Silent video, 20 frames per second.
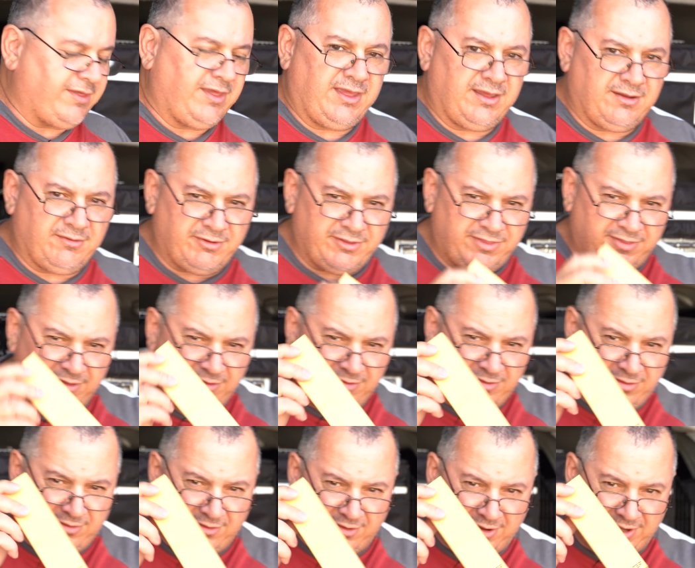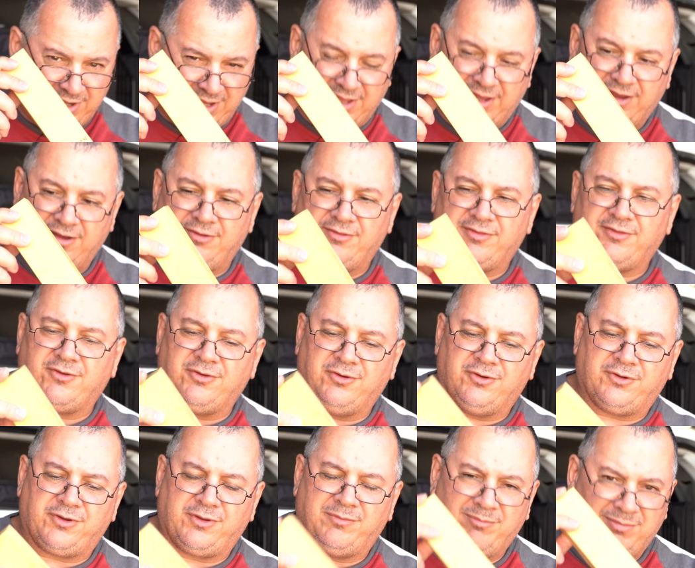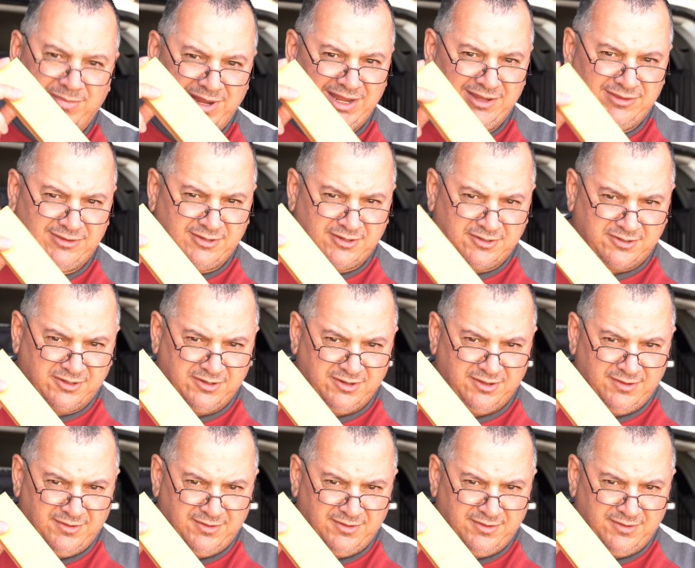here, what's inside here is called a meter.